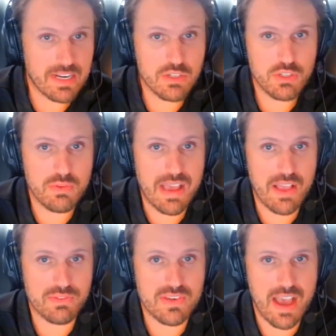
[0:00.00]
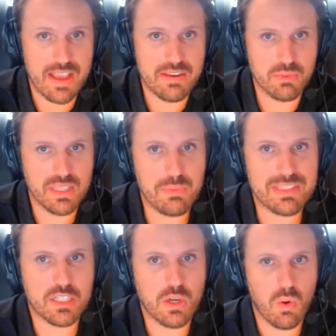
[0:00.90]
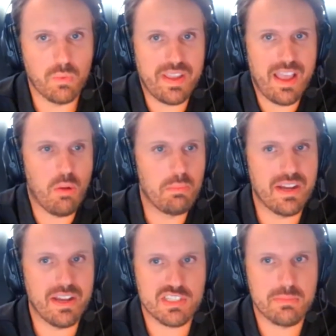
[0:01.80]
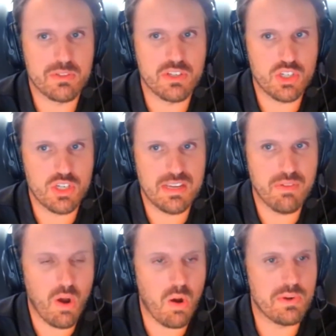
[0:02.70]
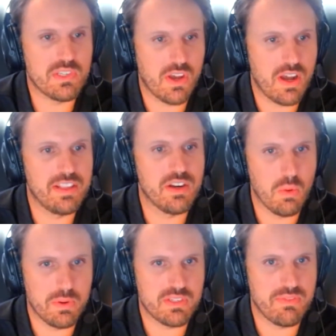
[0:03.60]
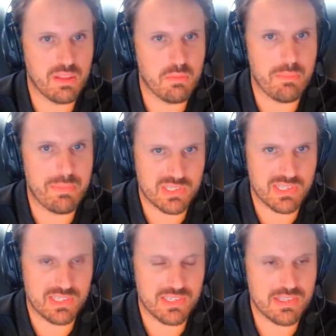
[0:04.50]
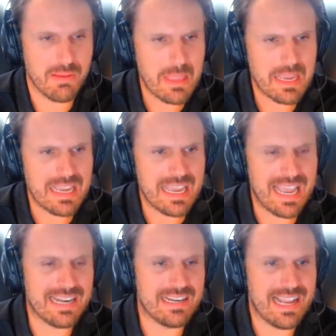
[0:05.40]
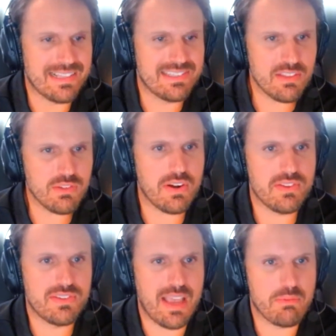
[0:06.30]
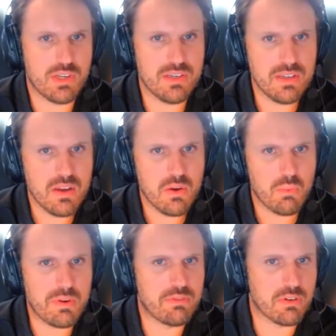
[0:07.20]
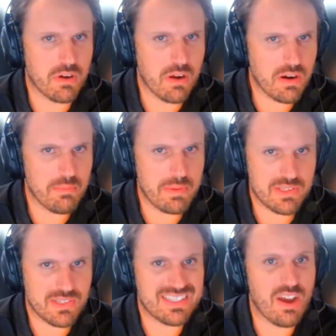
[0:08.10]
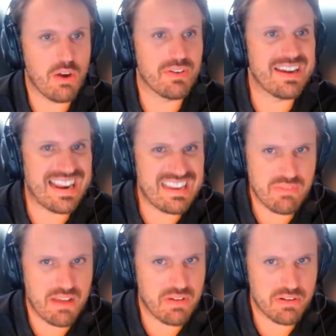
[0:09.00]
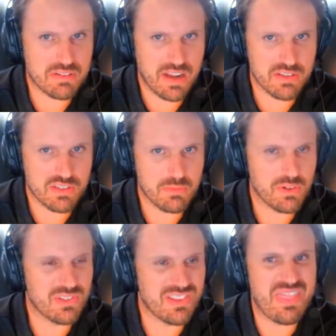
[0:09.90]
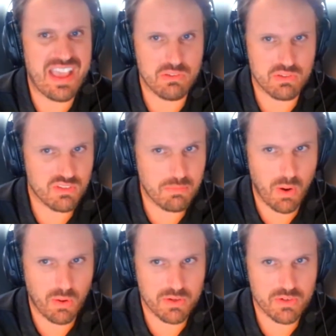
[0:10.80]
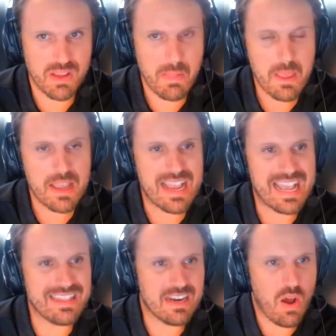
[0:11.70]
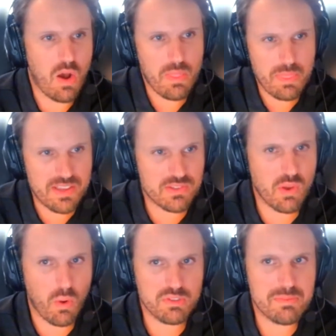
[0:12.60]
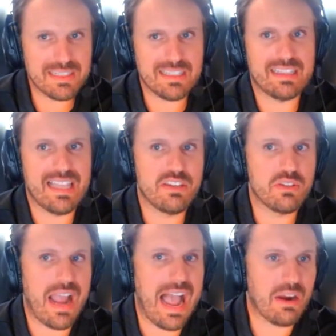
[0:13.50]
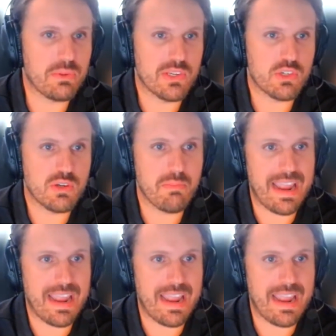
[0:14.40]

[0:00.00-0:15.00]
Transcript: in 2009, really with the goal to help customers achieve always-on and always-available businesses. And since our inception, we've grown our business to over 9,500 customers and thousands of partners. And this ultimately led to our acquisition by